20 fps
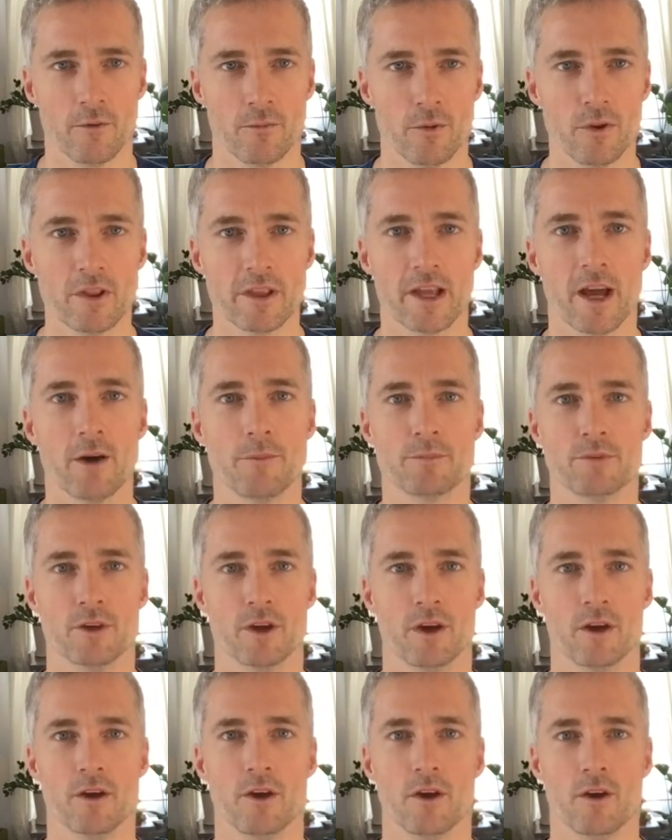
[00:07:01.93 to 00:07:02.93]
really help
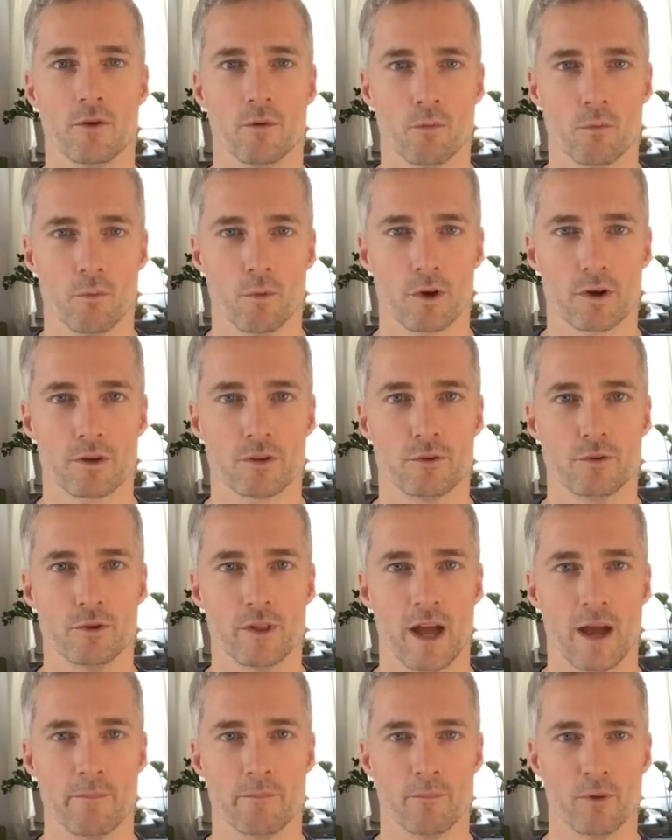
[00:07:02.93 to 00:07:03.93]
to work through
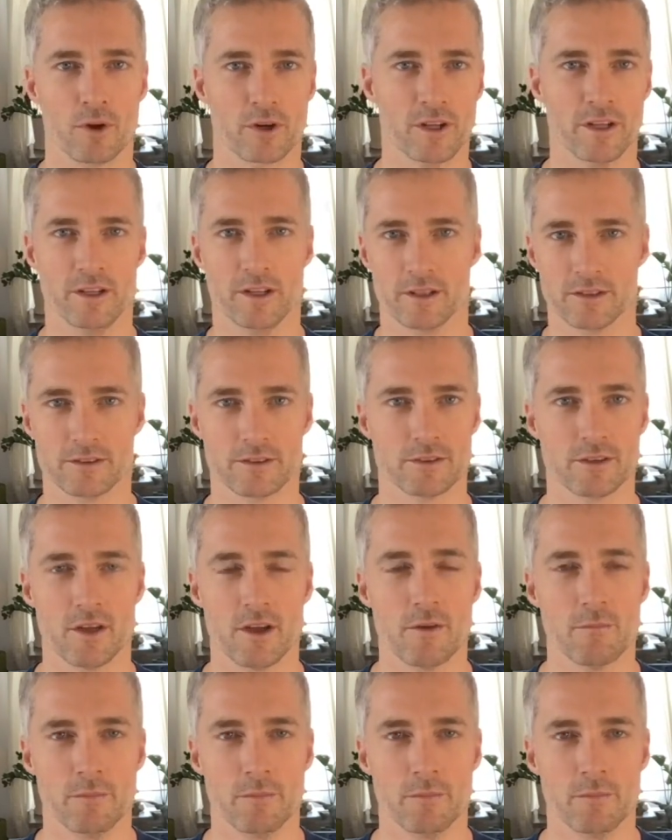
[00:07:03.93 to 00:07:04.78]
that murkiness,